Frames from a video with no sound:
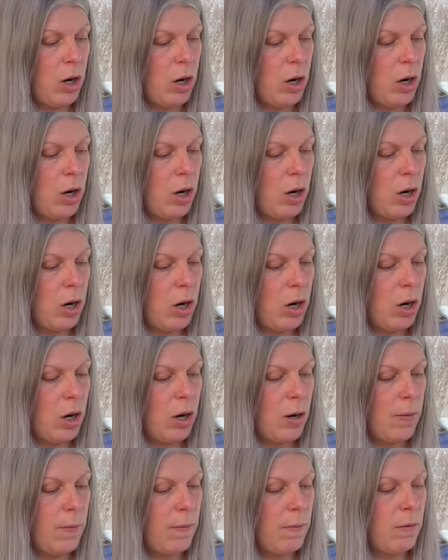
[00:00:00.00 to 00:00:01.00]

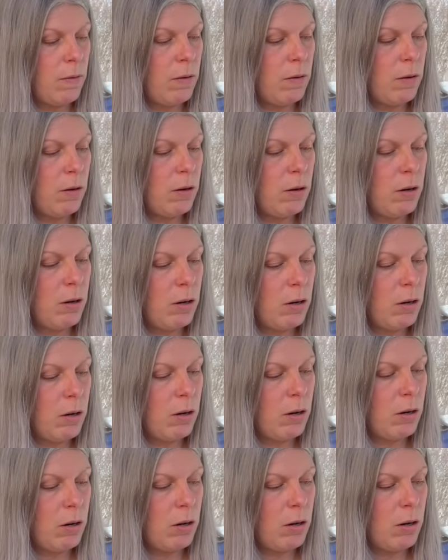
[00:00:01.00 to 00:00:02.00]

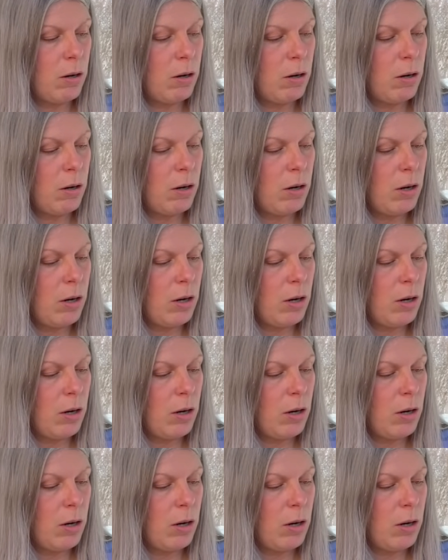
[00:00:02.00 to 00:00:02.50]
Nobody speaks.